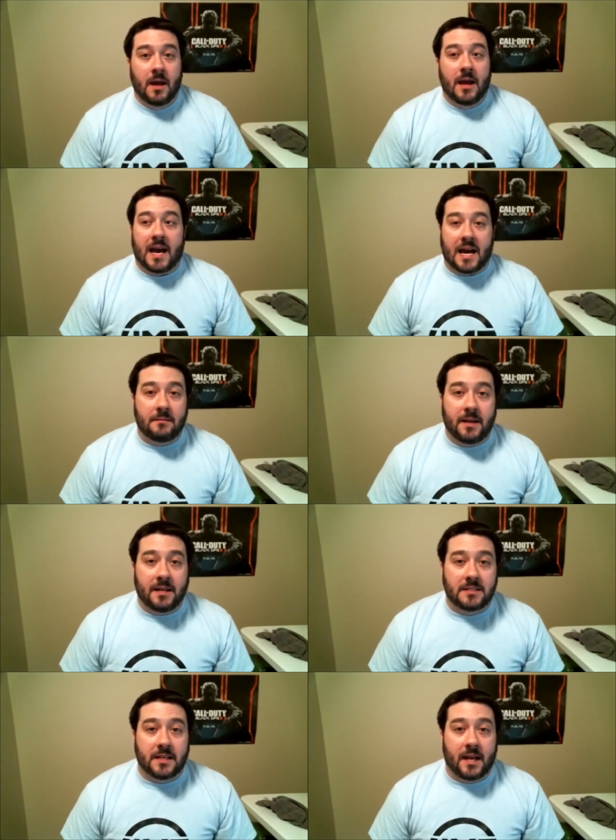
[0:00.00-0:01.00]
on main
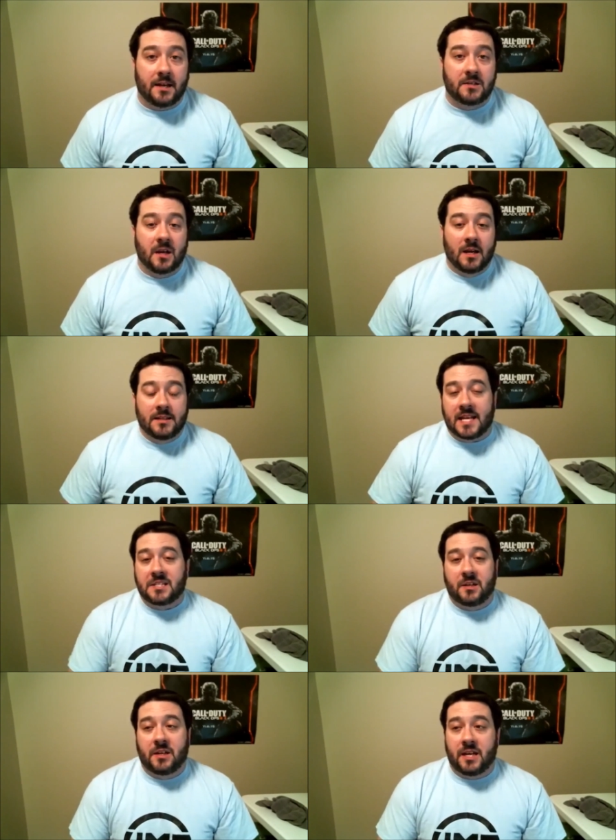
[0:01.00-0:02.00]
stage, that's
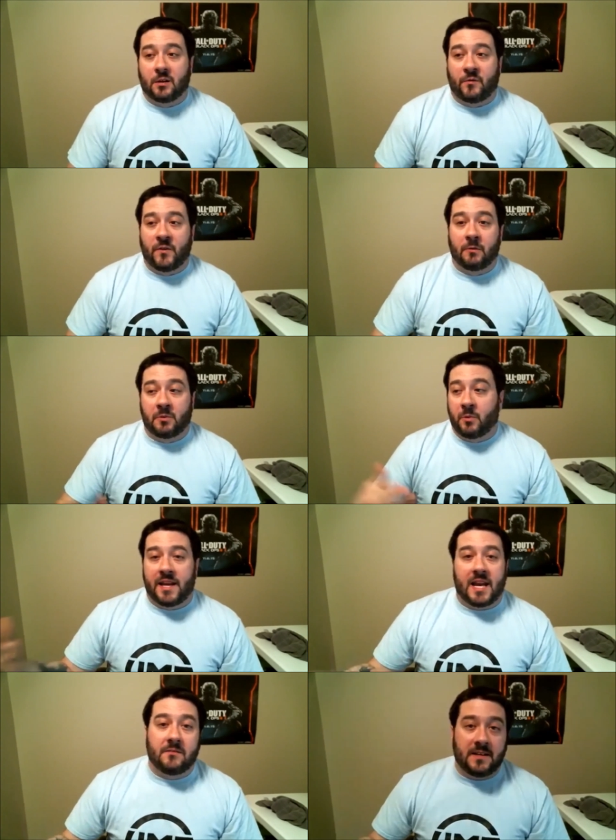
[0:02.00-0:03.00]
going to interfere with when
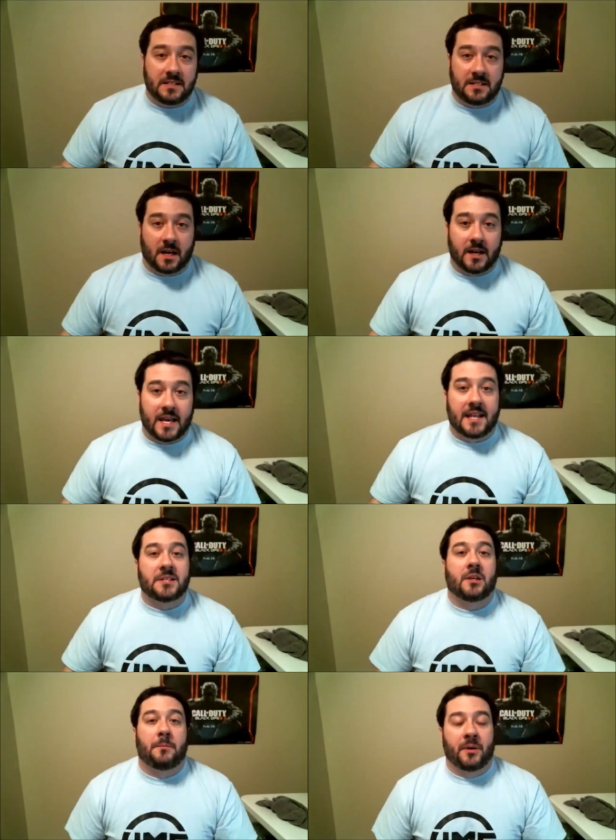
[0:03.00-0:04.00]
Envy's done, and that's
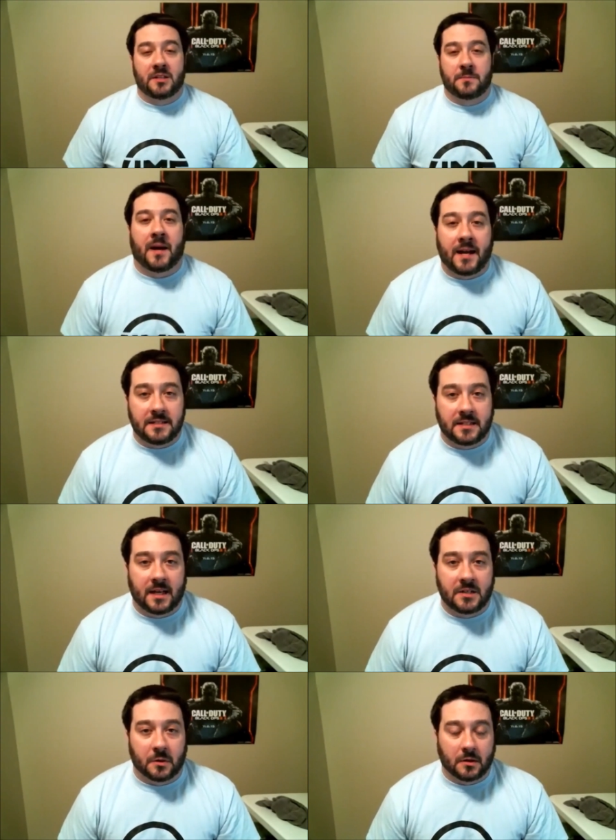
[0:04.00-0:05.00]
going to put us behind
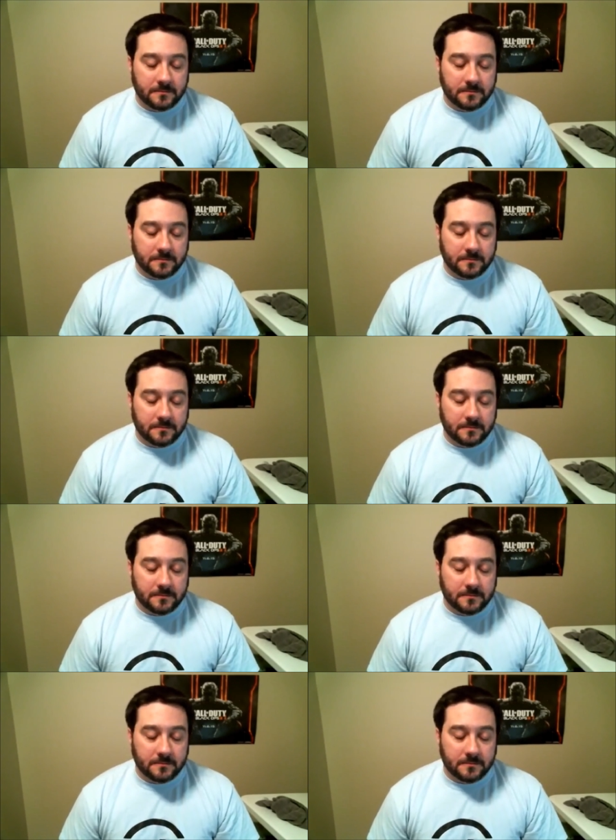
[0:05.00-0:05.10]
schedule.